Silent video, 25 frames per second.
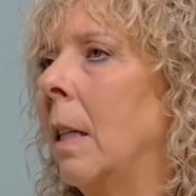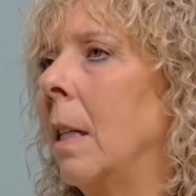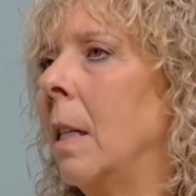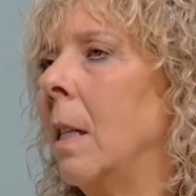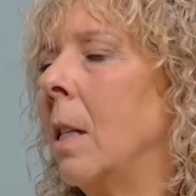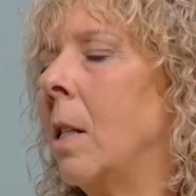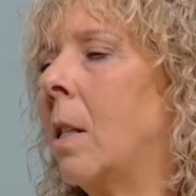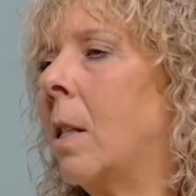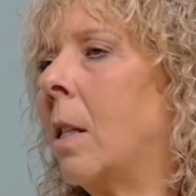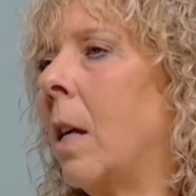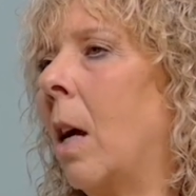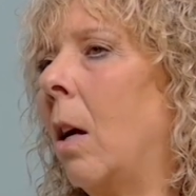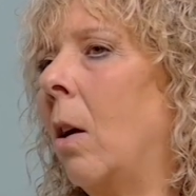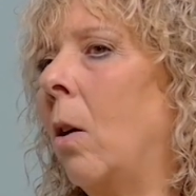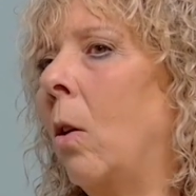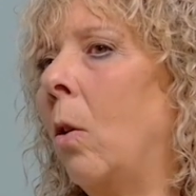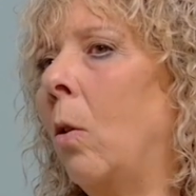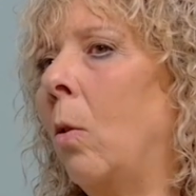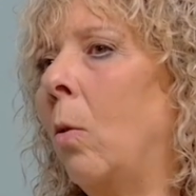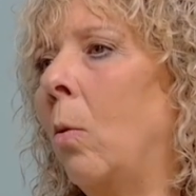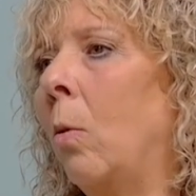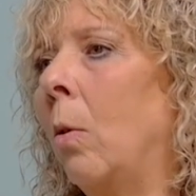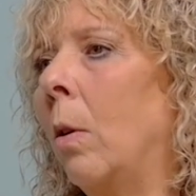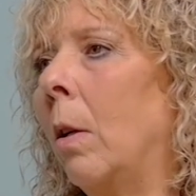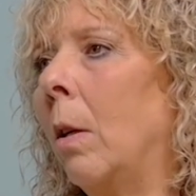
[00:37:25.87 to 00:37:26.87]

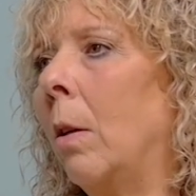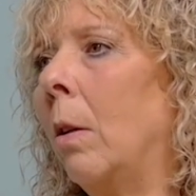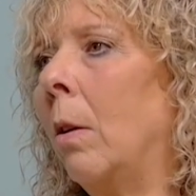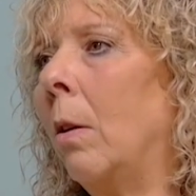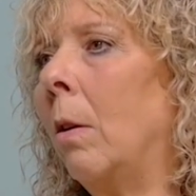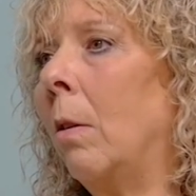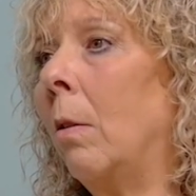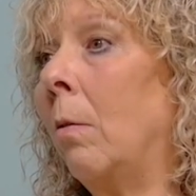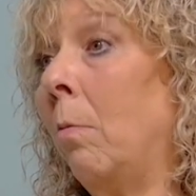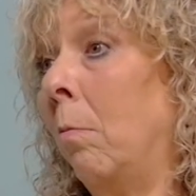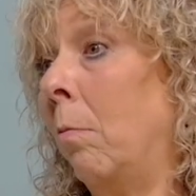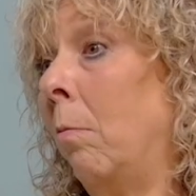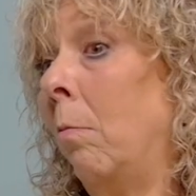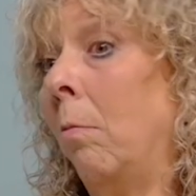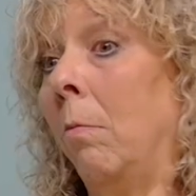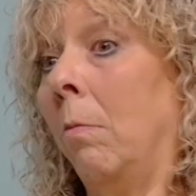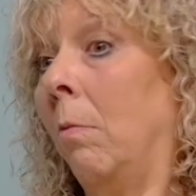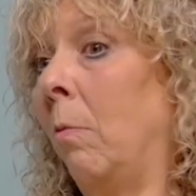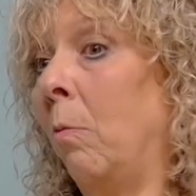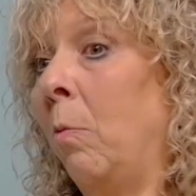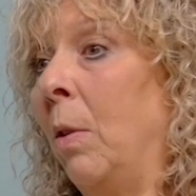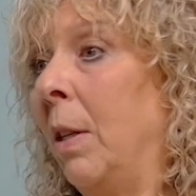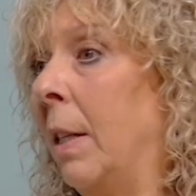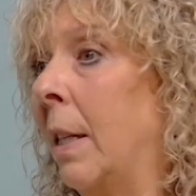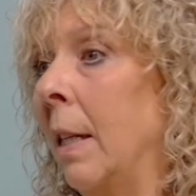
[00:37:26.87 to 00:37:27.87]
So
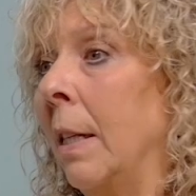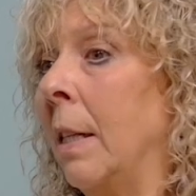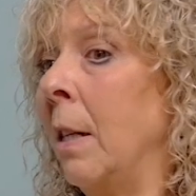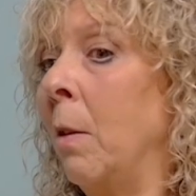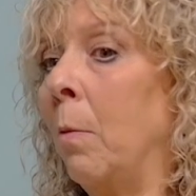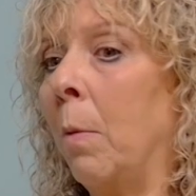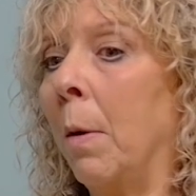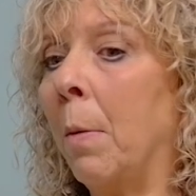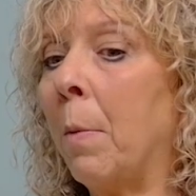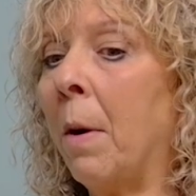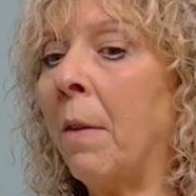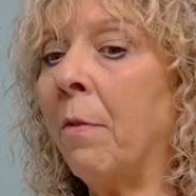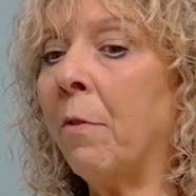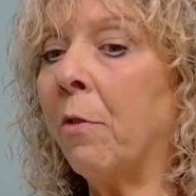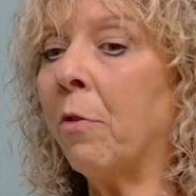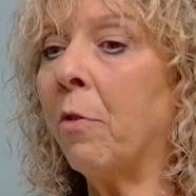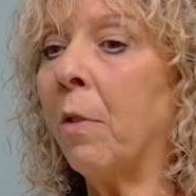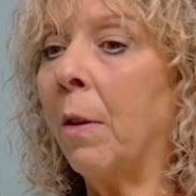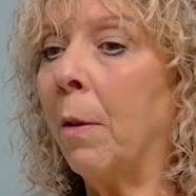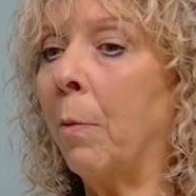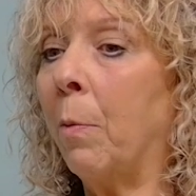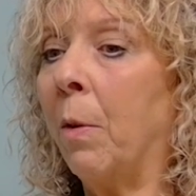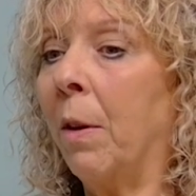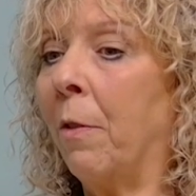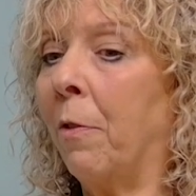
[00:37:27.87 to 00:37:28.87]
we did it. We went for
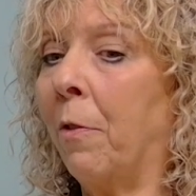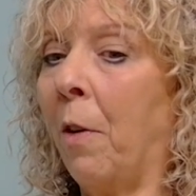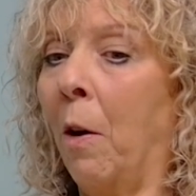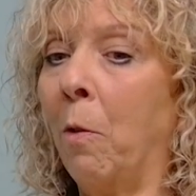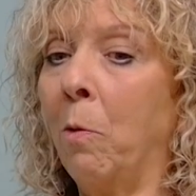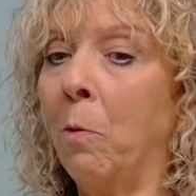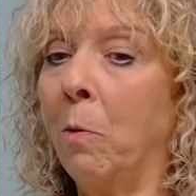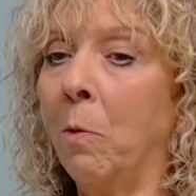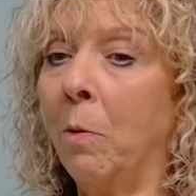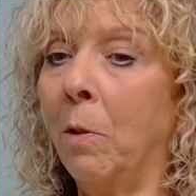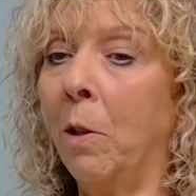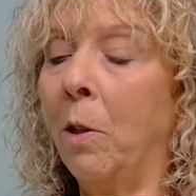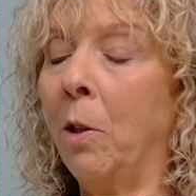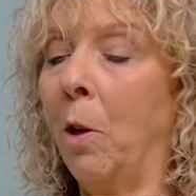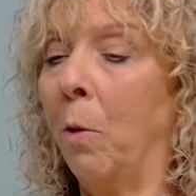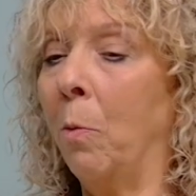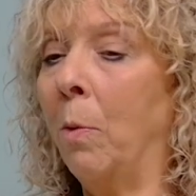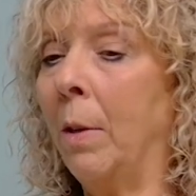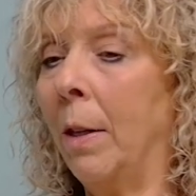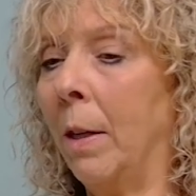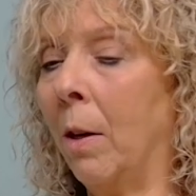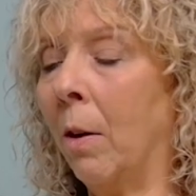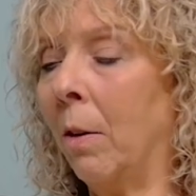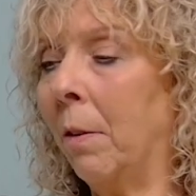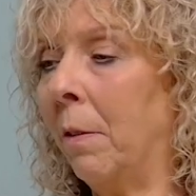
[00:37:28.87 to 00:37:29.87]
it. We phoned, we
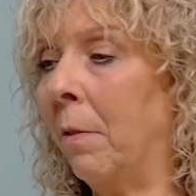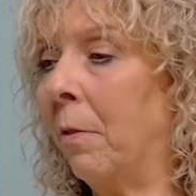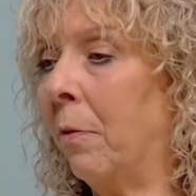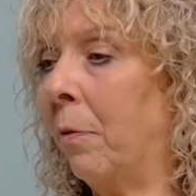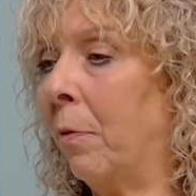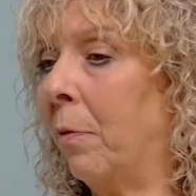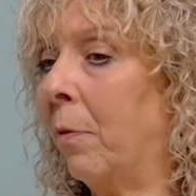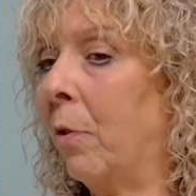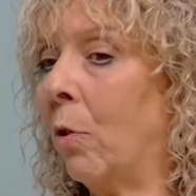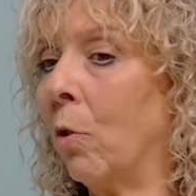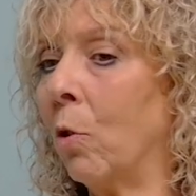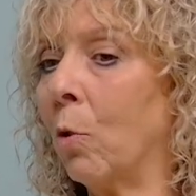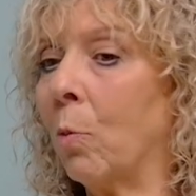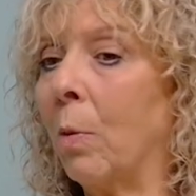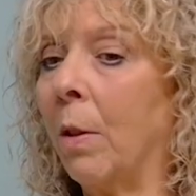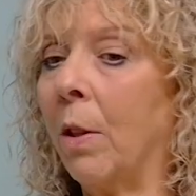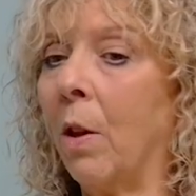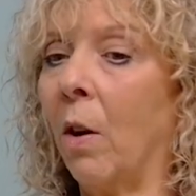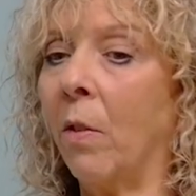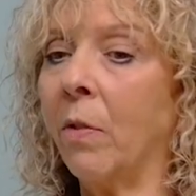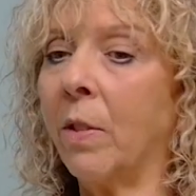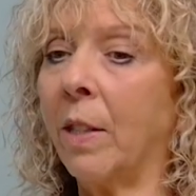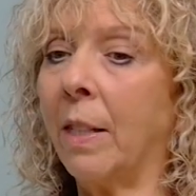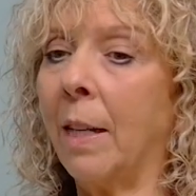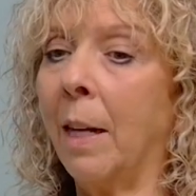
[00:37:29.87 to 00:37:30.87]
got in touch with
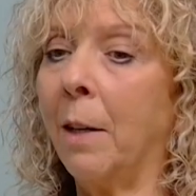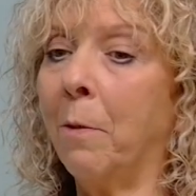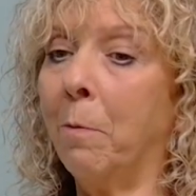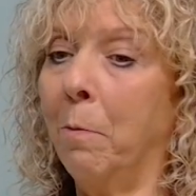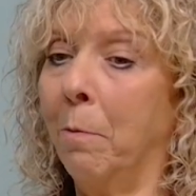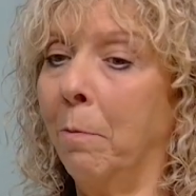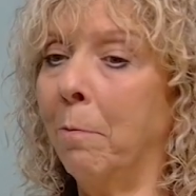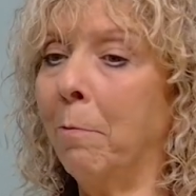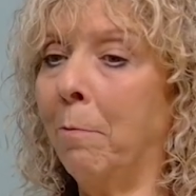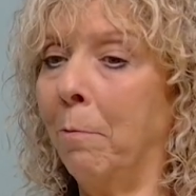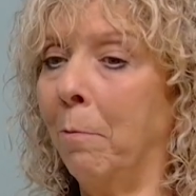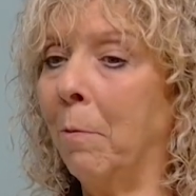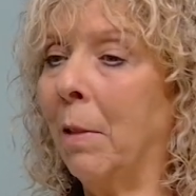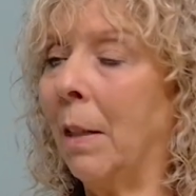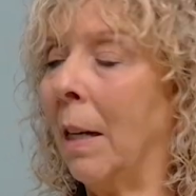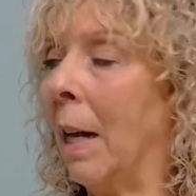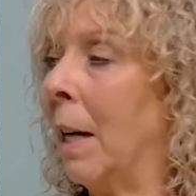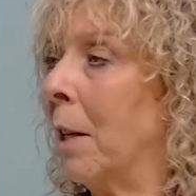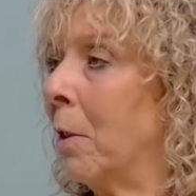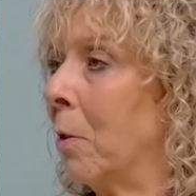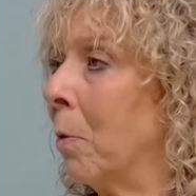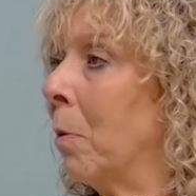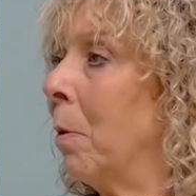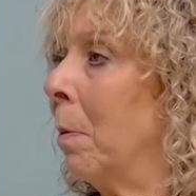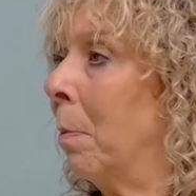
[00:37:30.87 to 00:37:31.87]
Ofsted. We'd
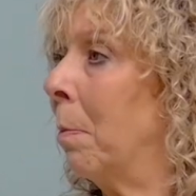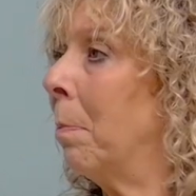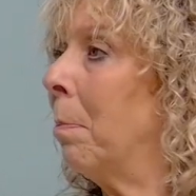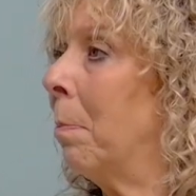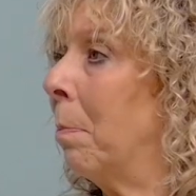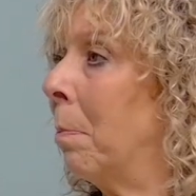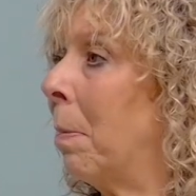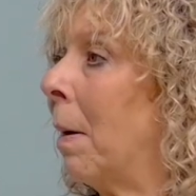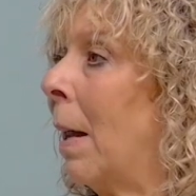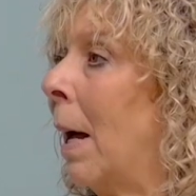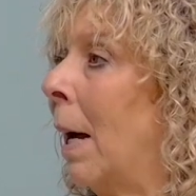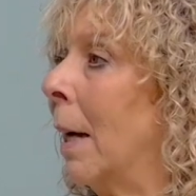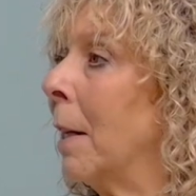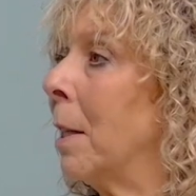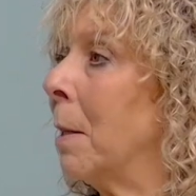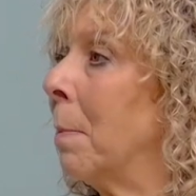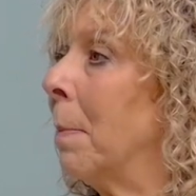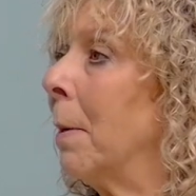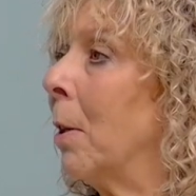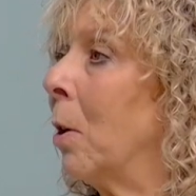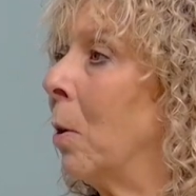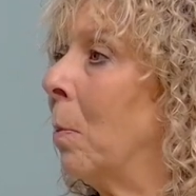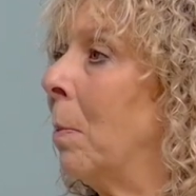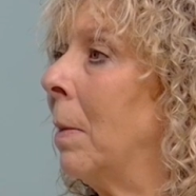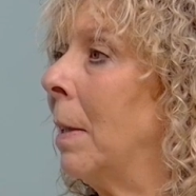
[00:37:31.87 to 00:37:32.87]
like to apply to
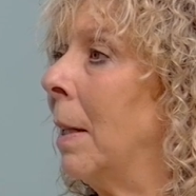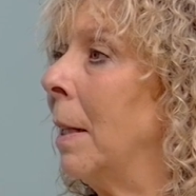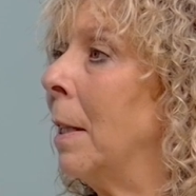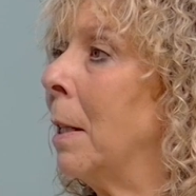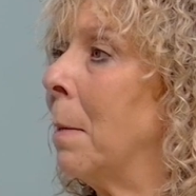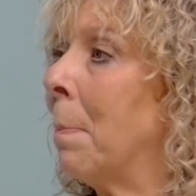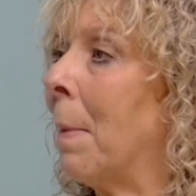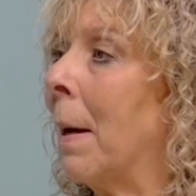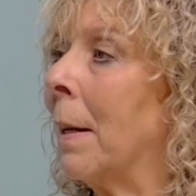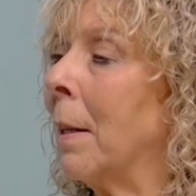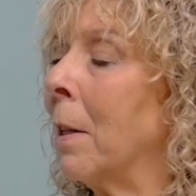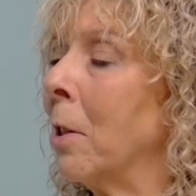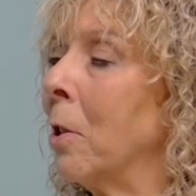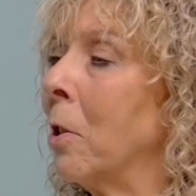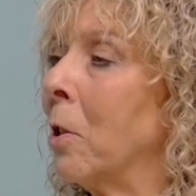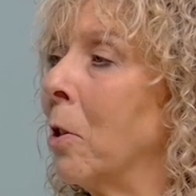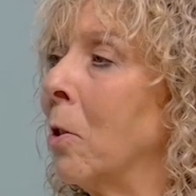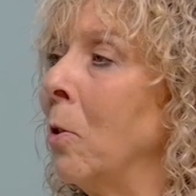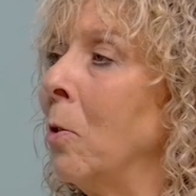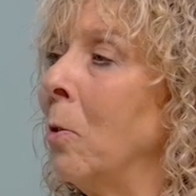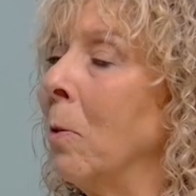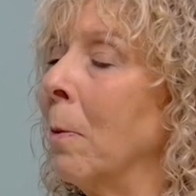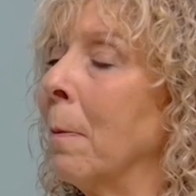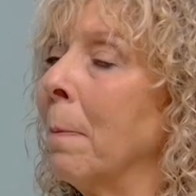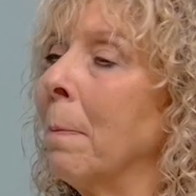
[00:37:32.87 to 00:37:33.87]
become an independent
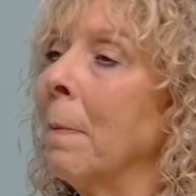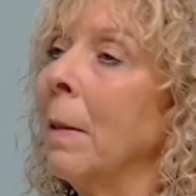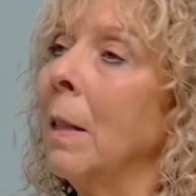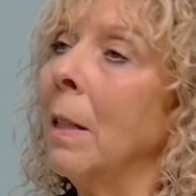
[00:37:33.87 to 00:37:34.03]
school.